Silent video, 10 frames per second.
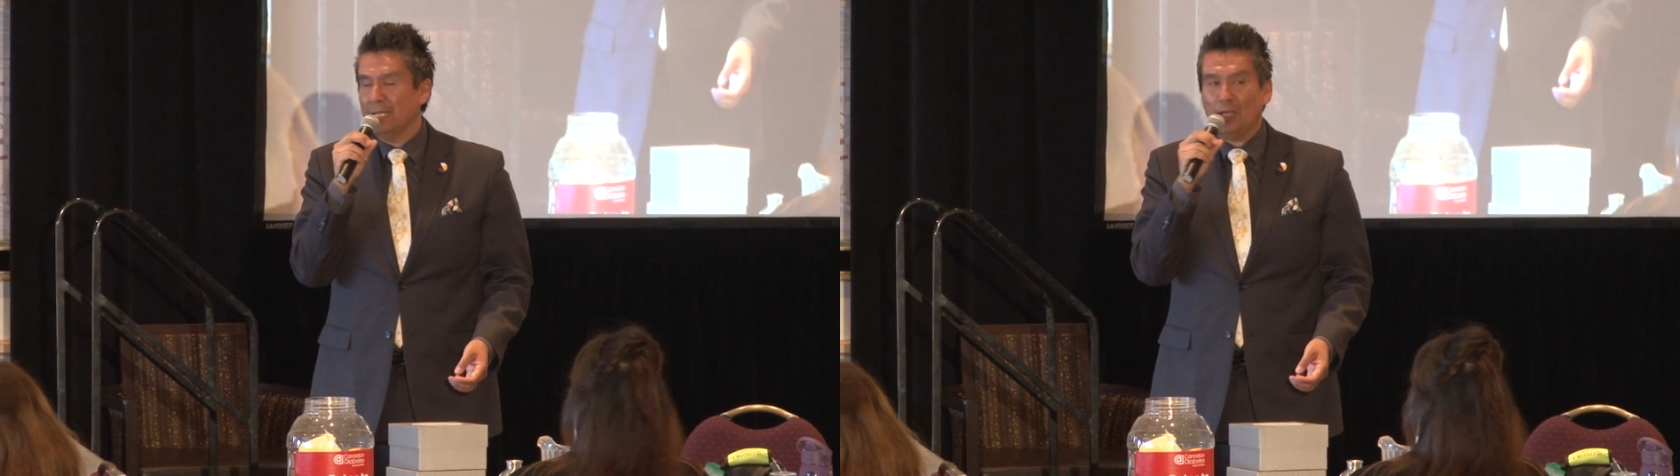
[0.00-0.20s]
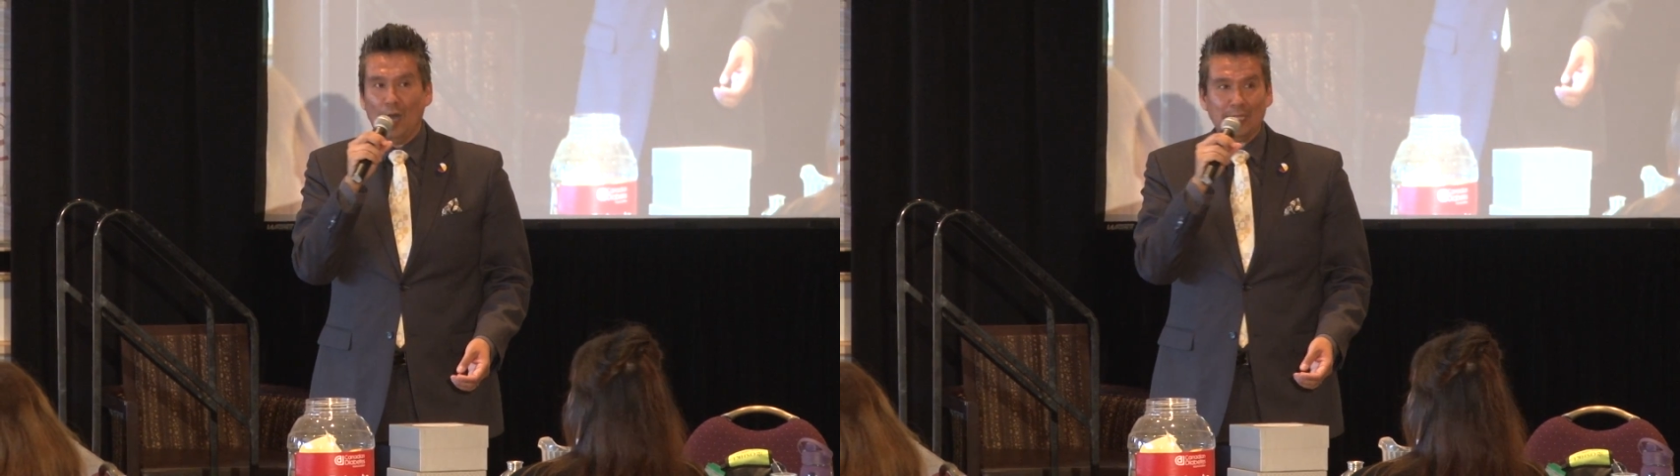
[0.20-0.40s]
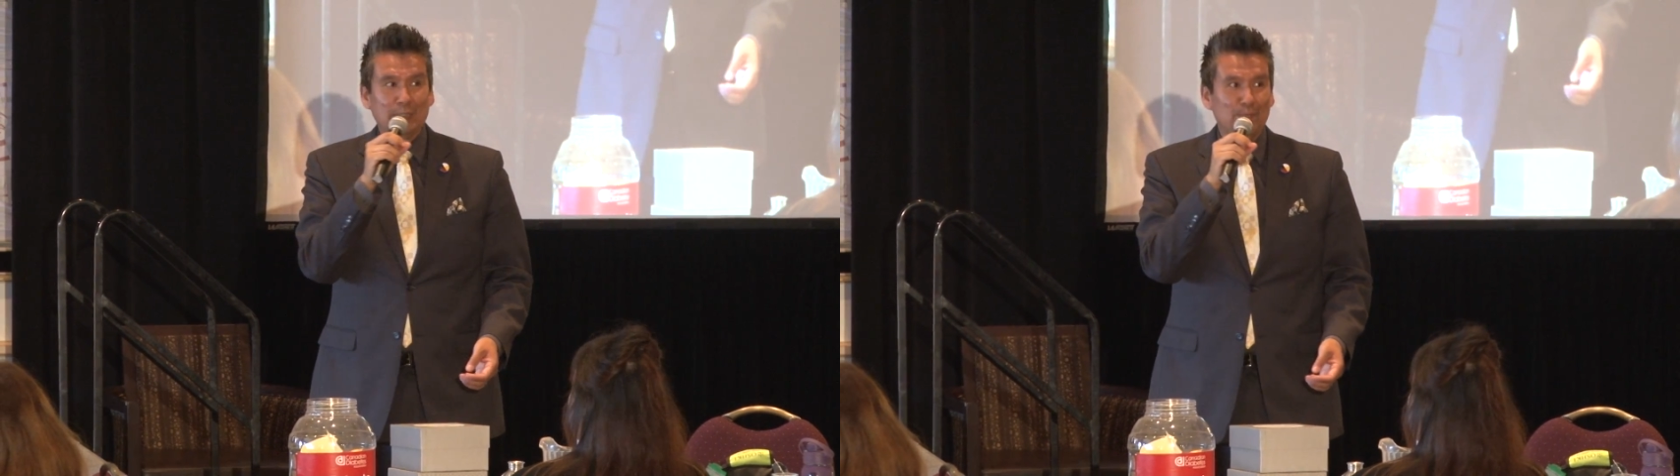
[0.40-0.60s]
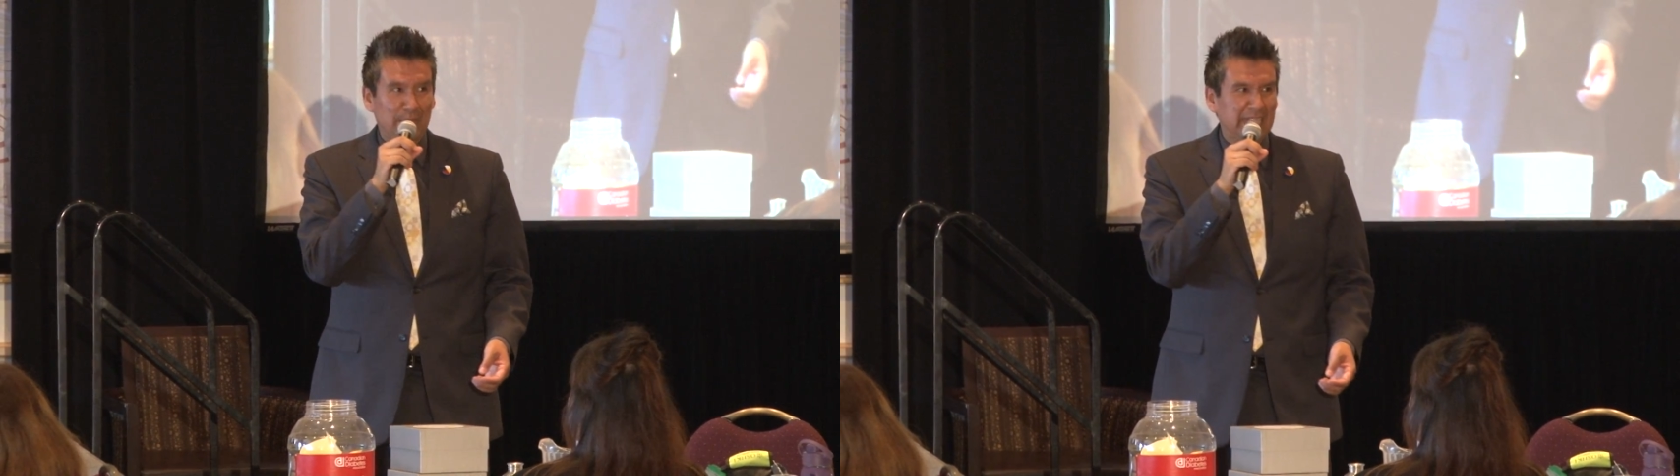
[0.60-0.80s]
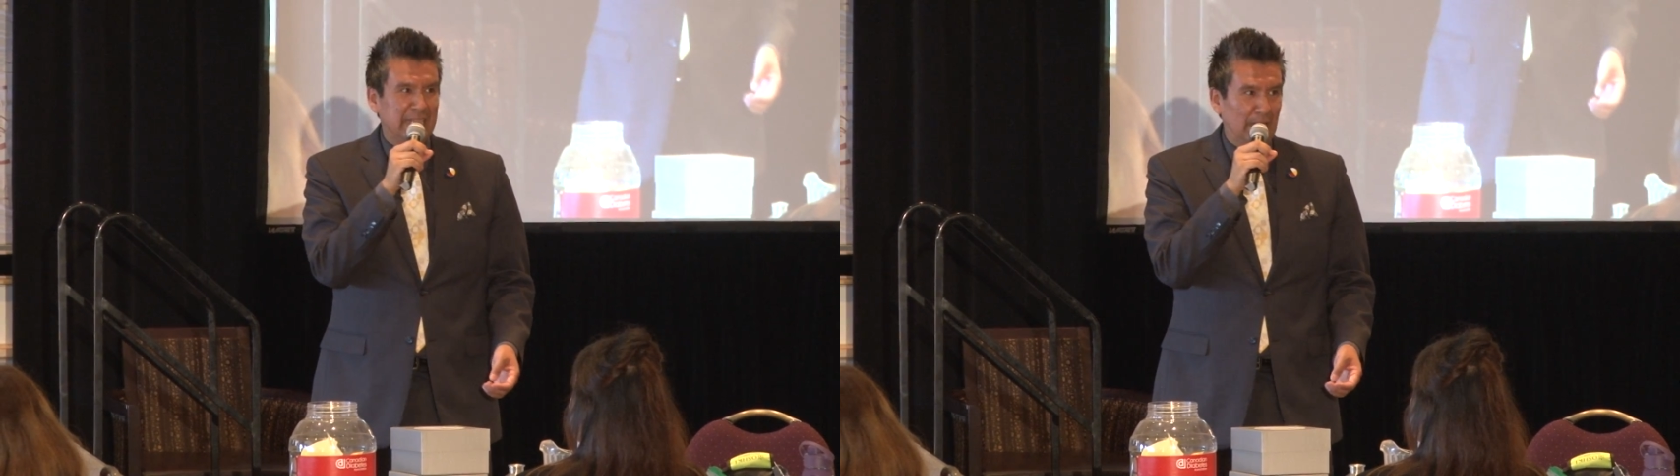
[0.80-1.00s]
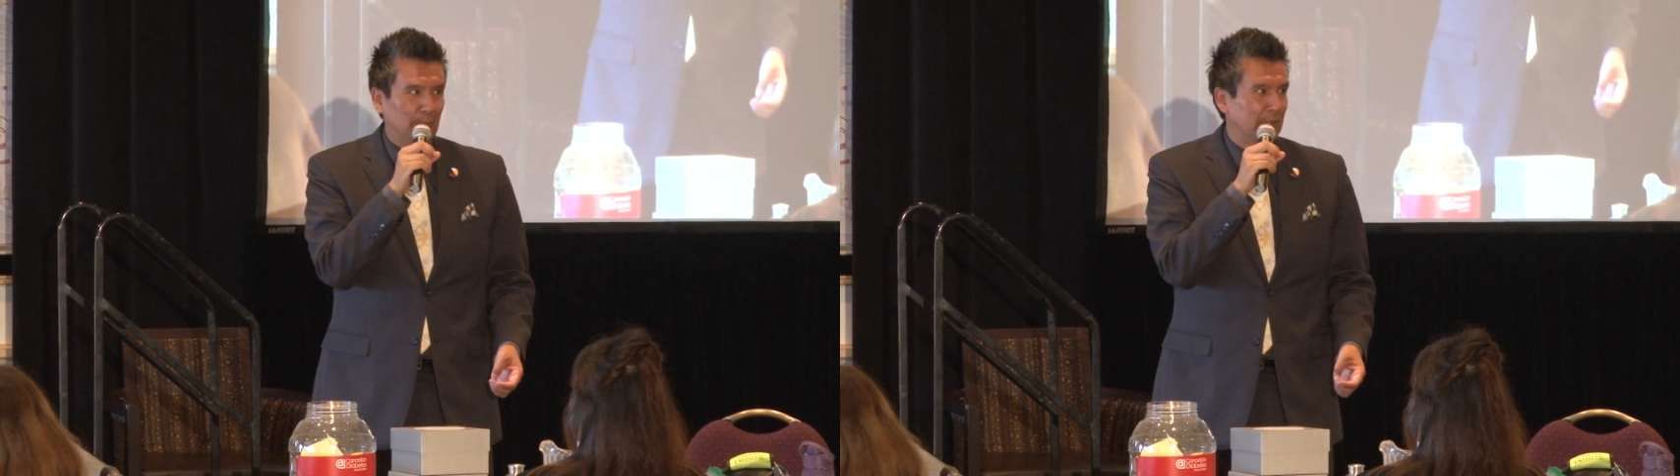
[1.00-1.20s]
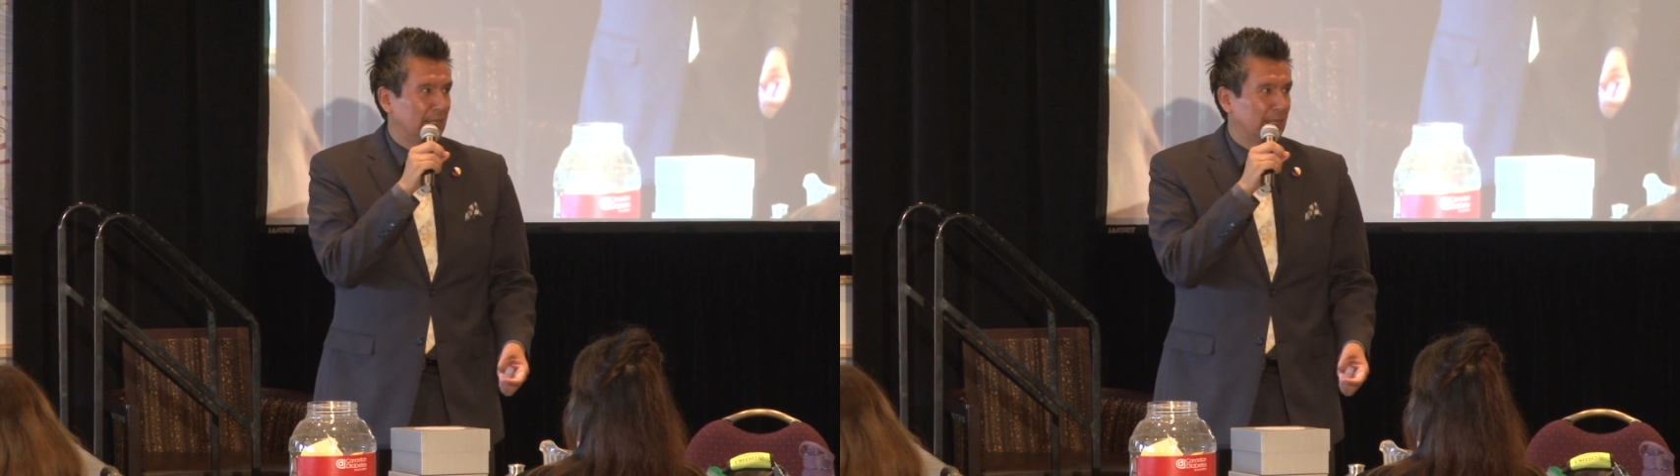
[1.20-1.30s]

like awesome big time.